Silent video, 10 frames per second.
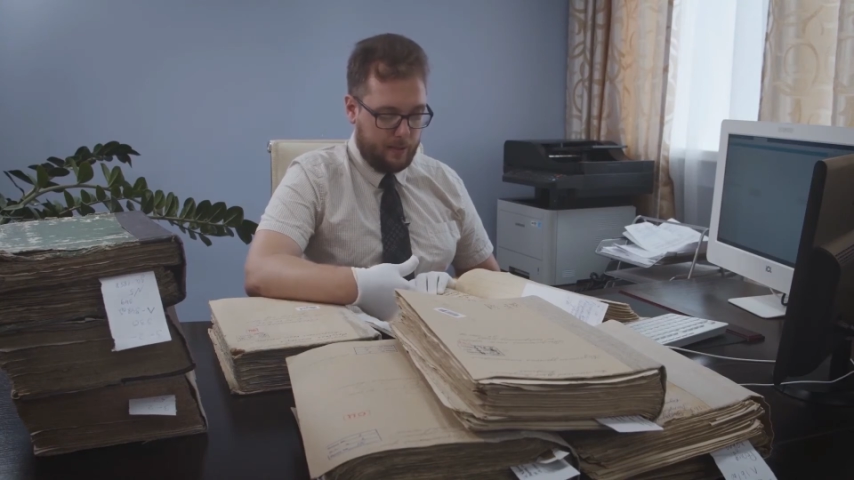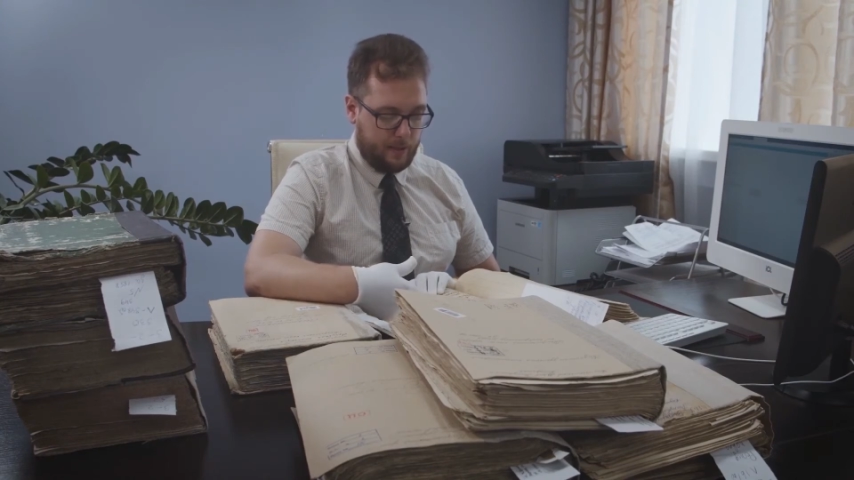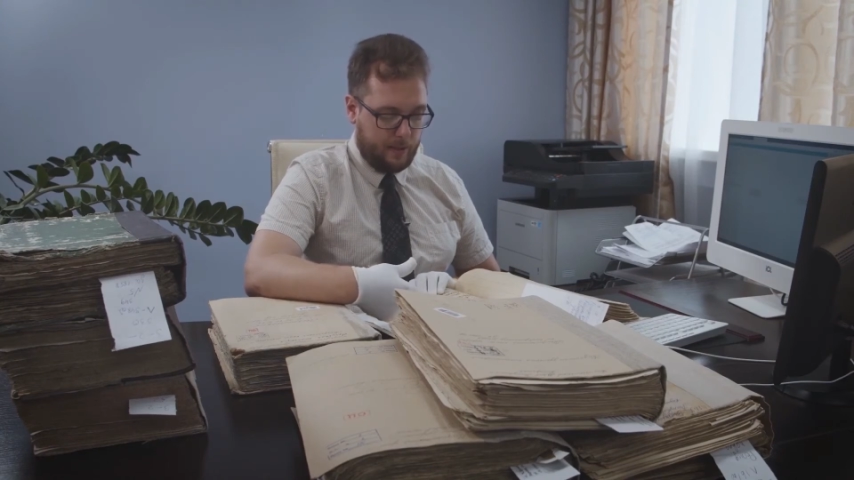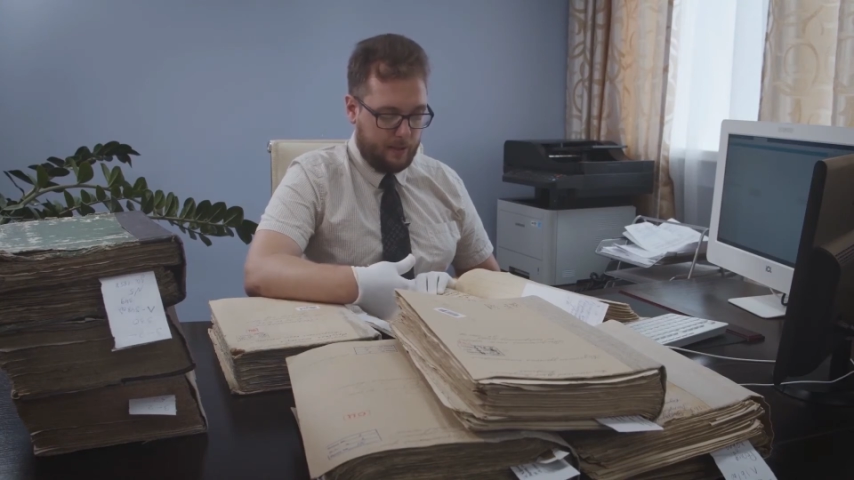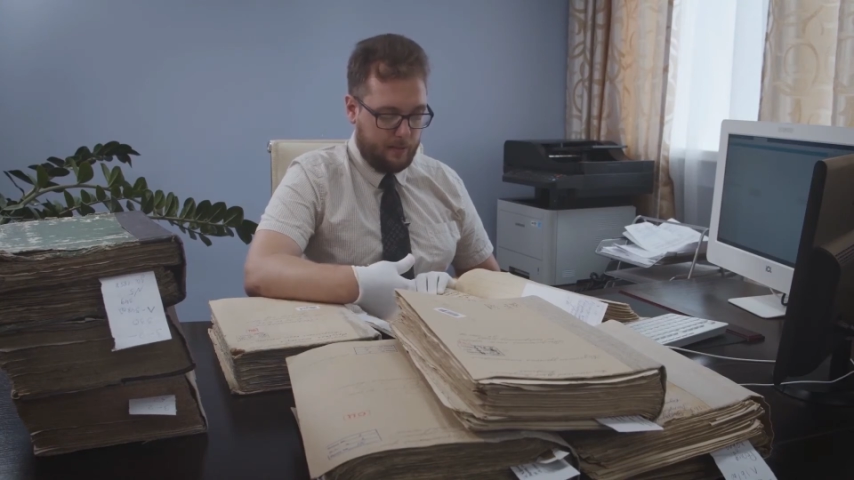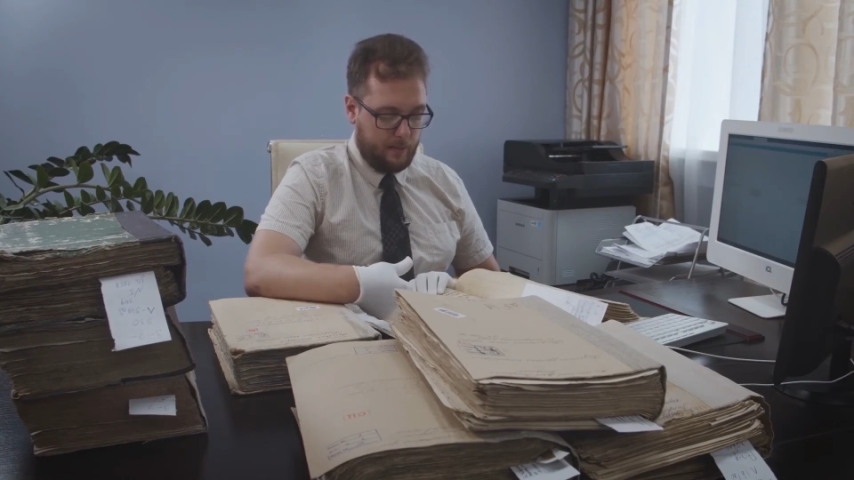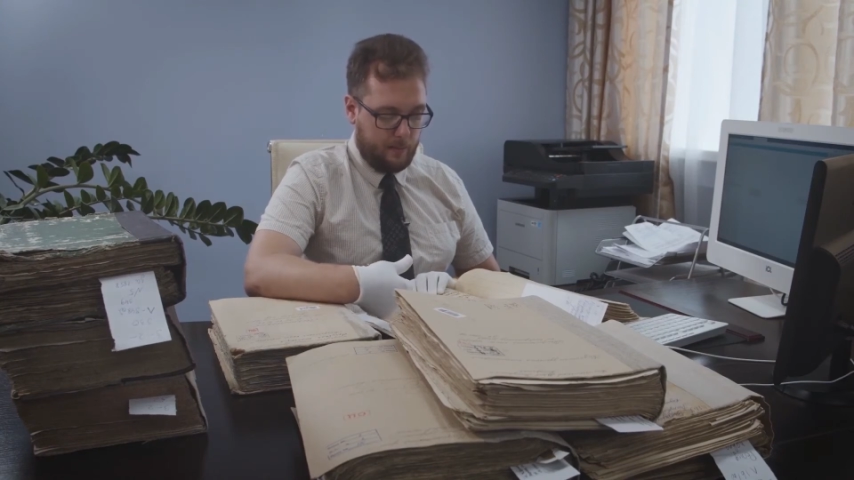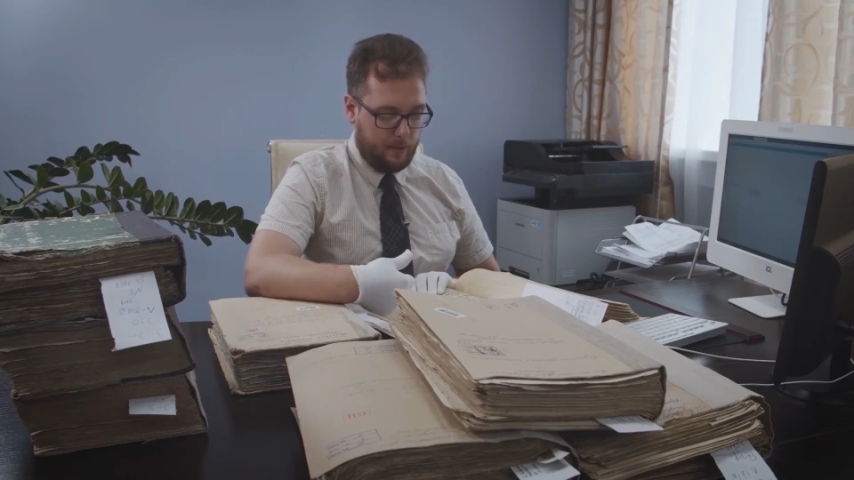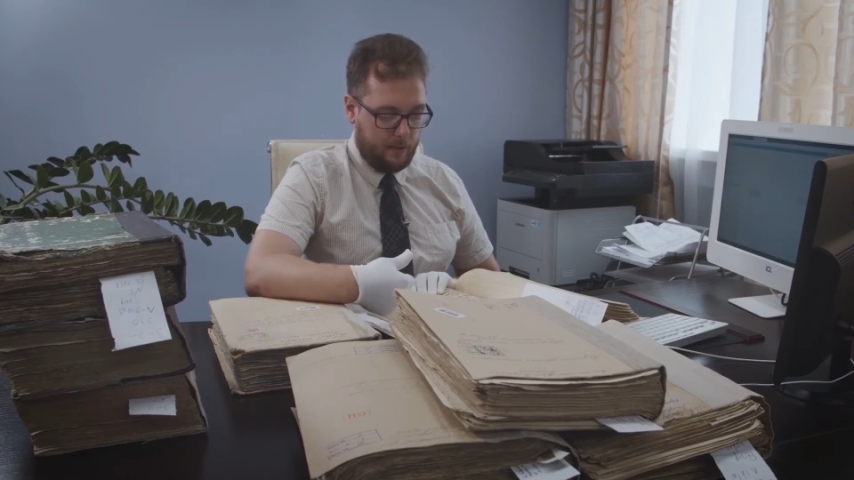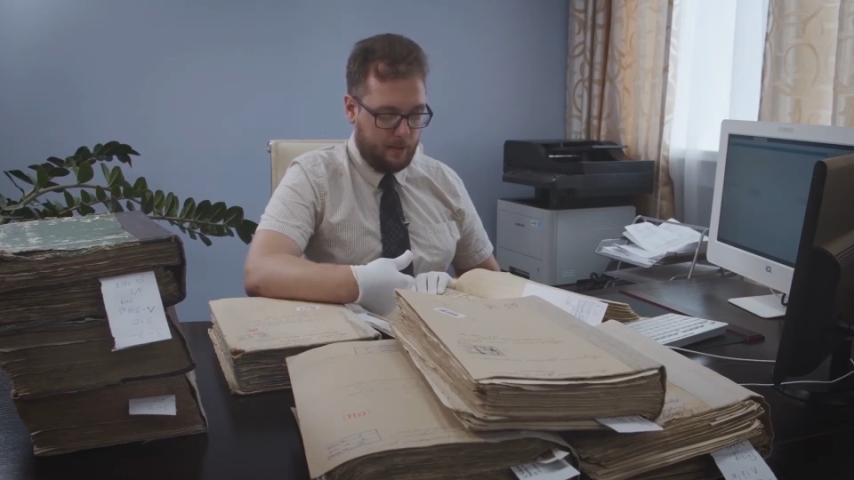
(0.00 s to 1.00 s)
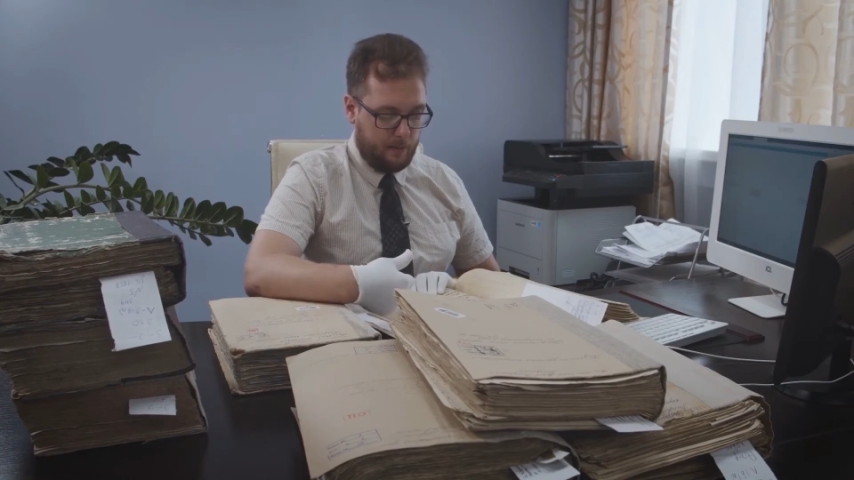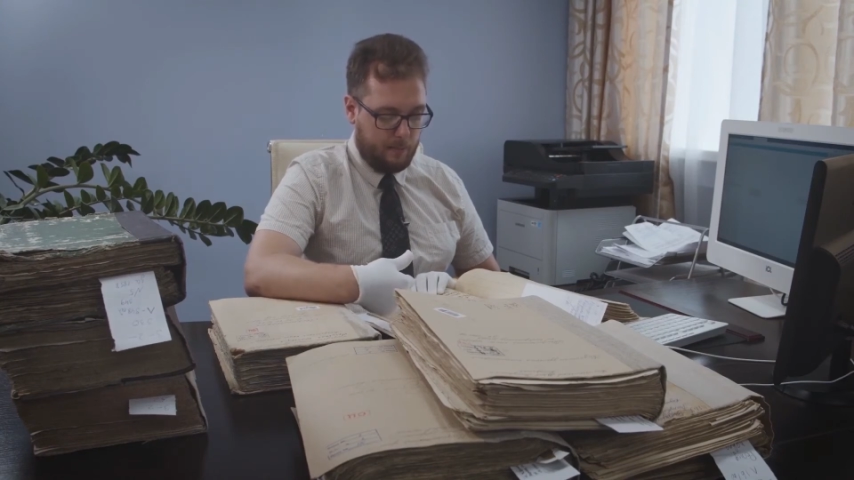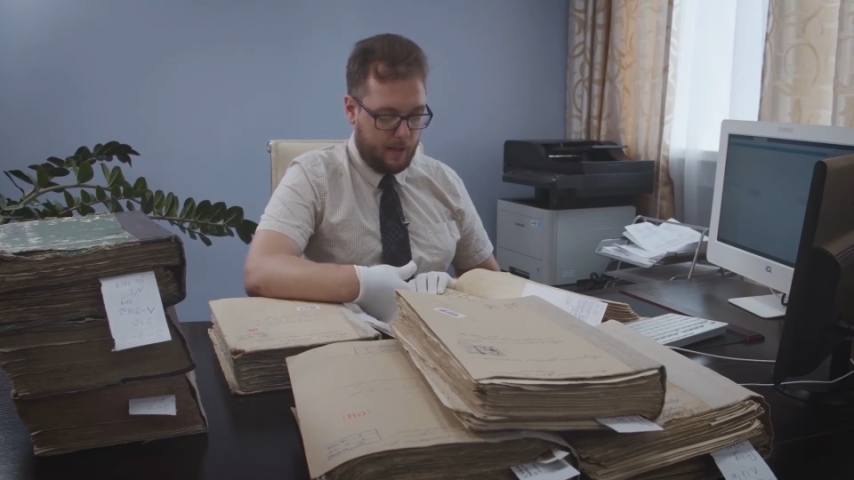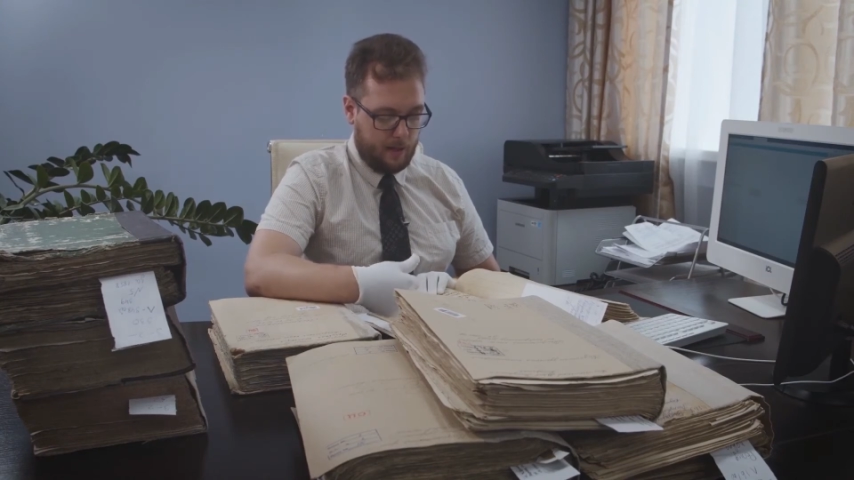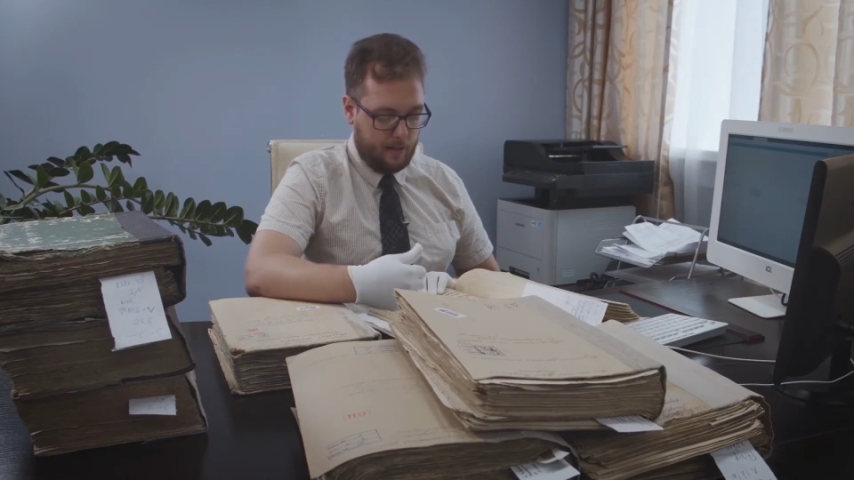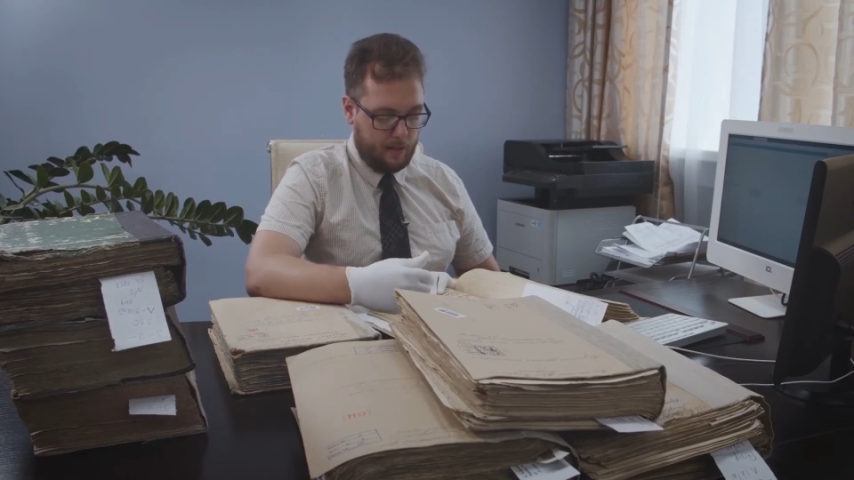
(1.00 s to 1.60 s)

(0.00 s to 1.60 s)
marriage of the